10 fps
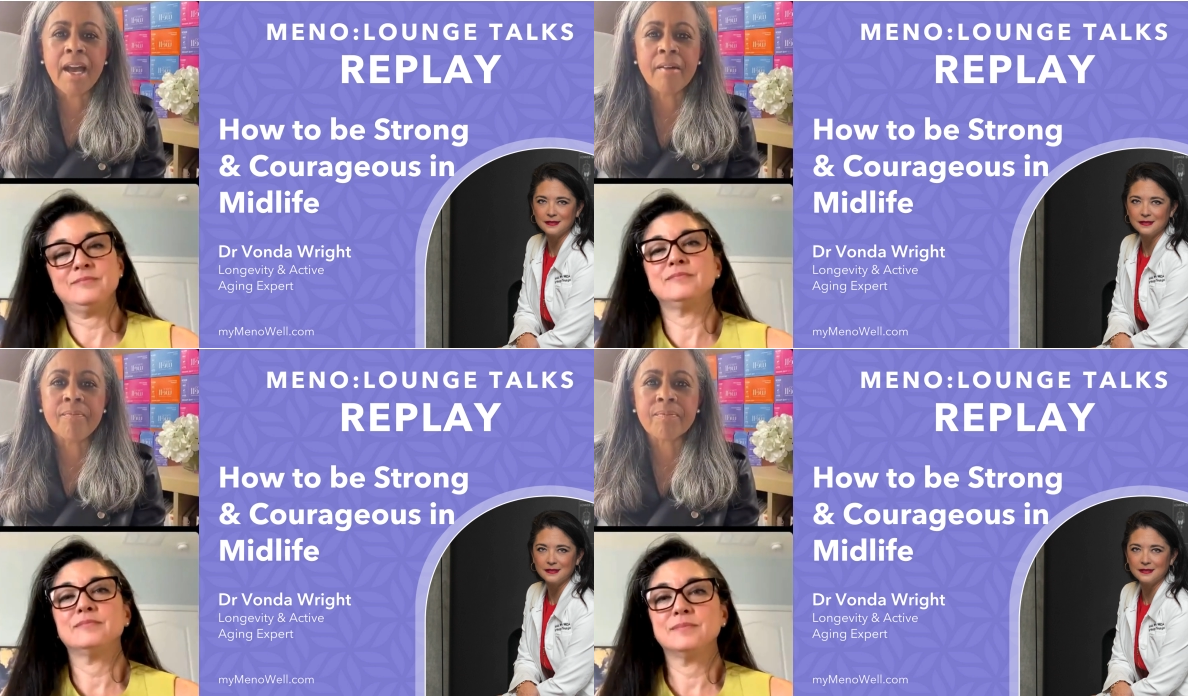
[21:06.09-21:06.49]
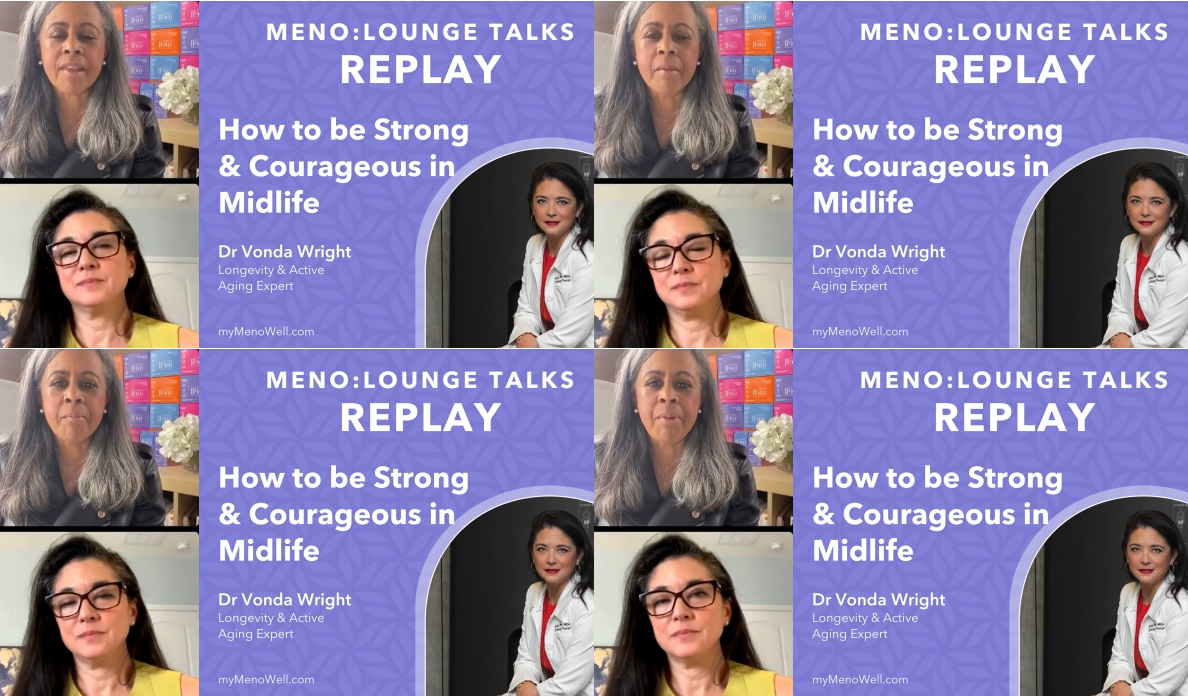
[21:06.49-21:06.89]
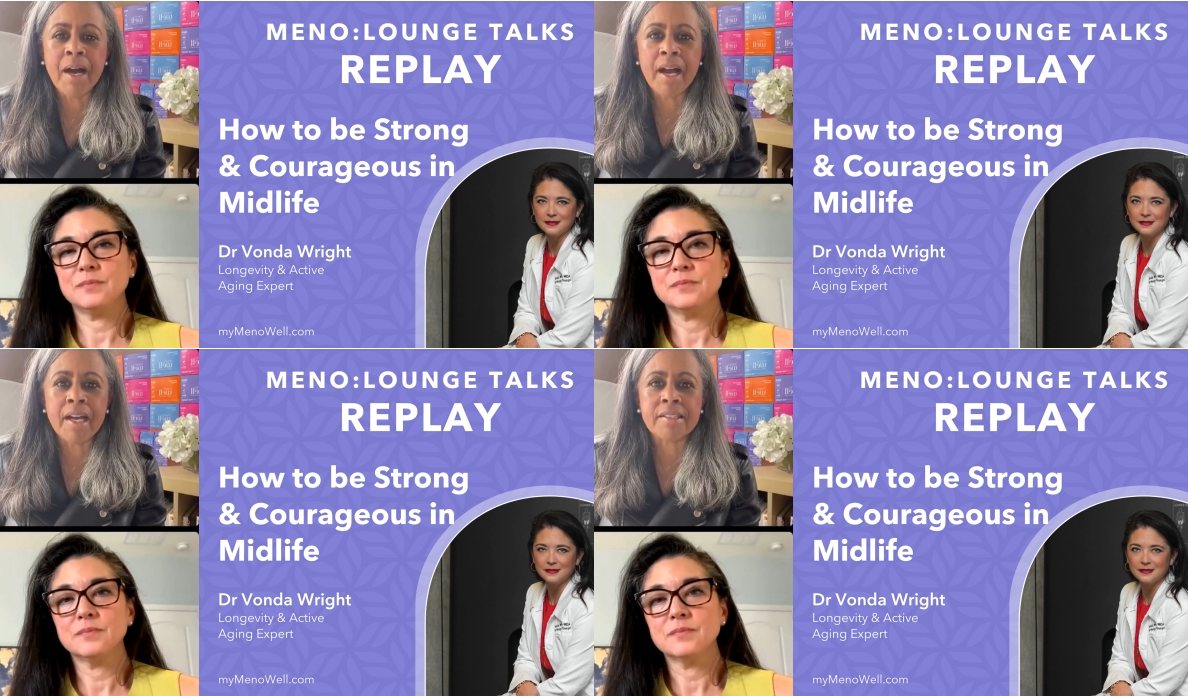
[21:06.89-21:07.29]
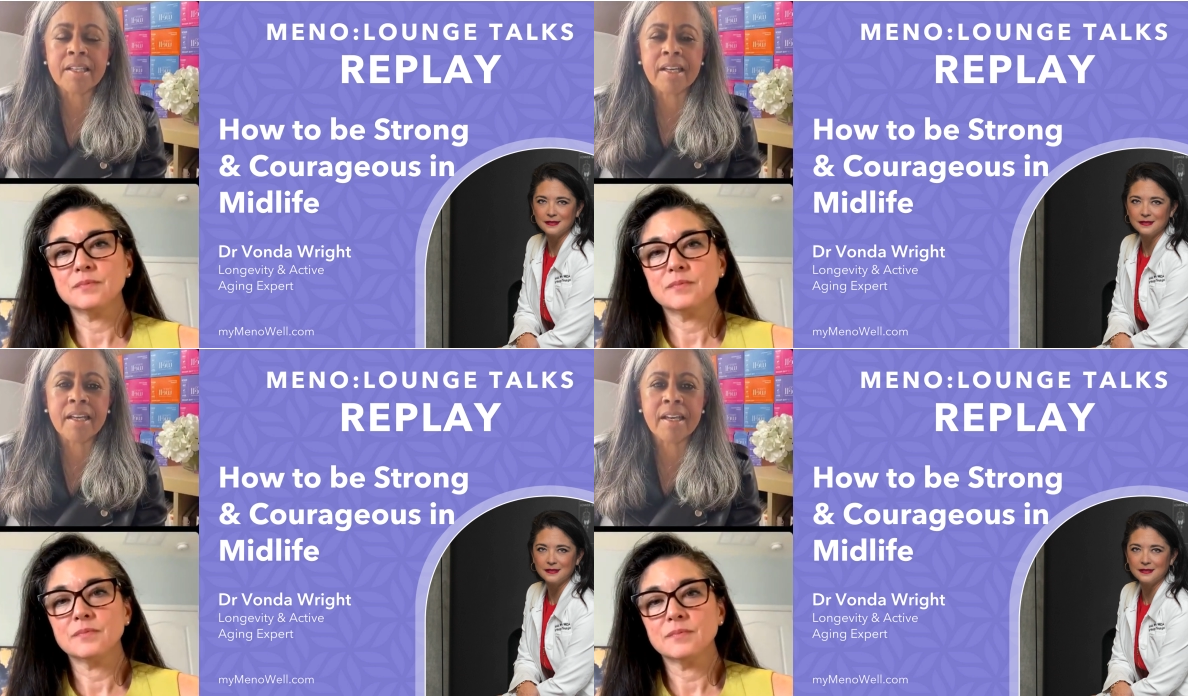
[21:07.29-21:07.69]
Speaker 1: Um, but
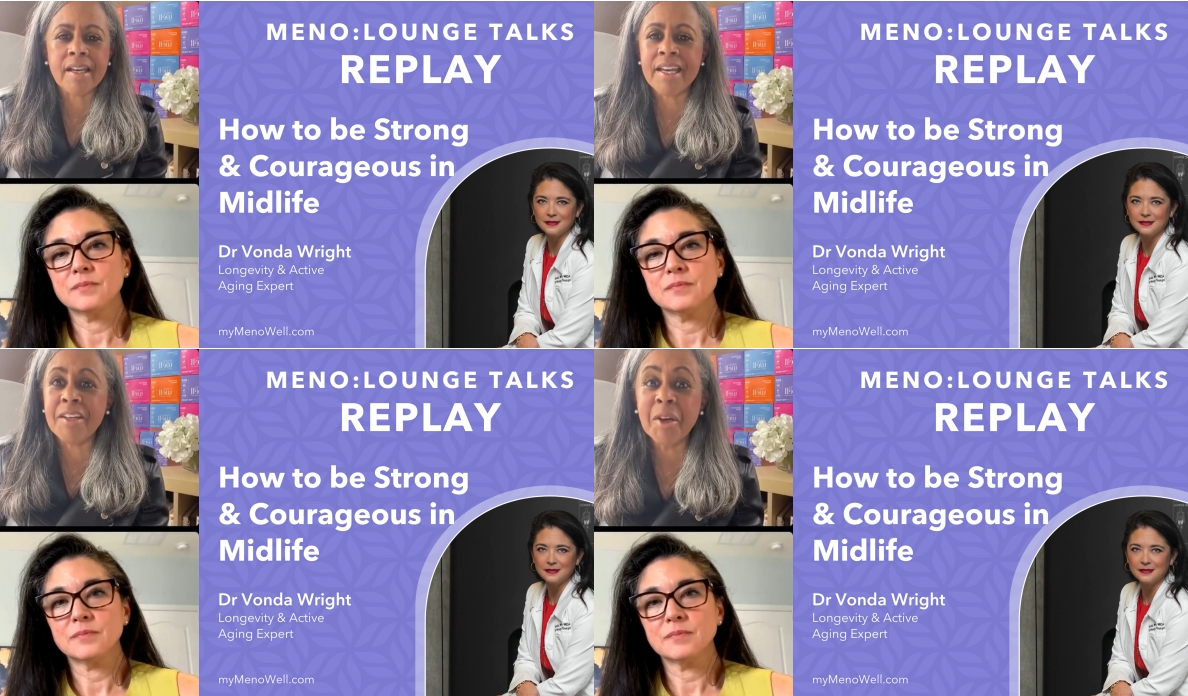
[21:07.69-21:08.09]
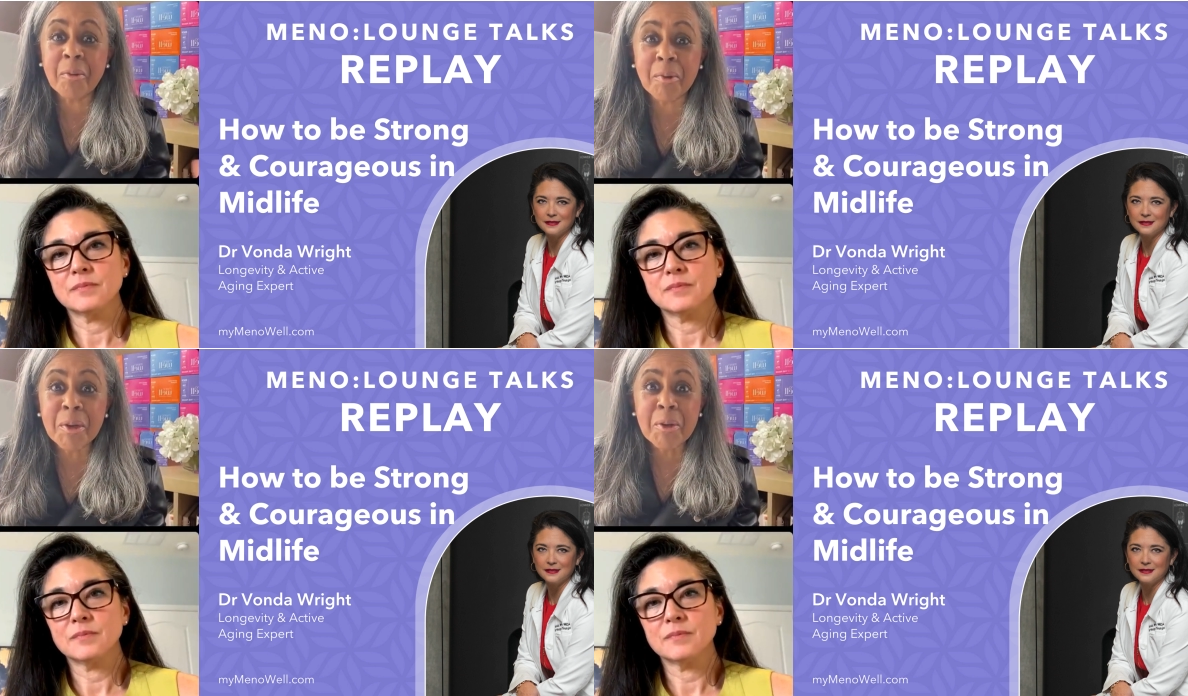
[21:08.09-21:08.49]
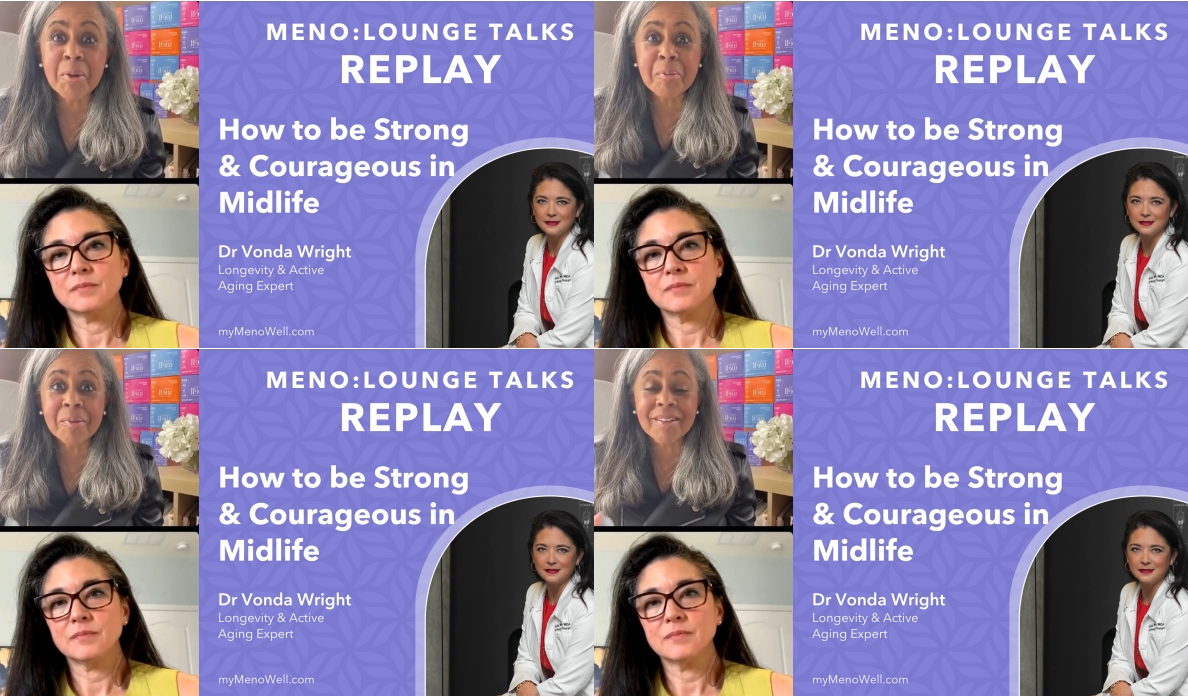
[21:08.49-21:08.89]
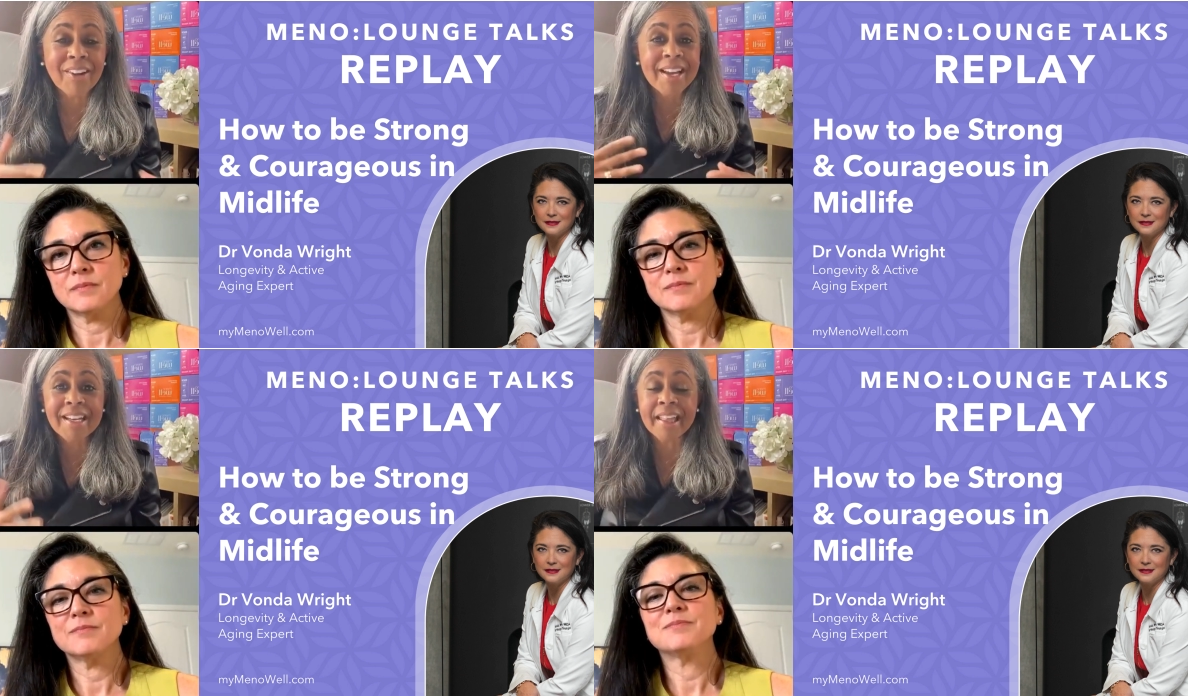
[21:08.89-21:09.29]
in your room, right?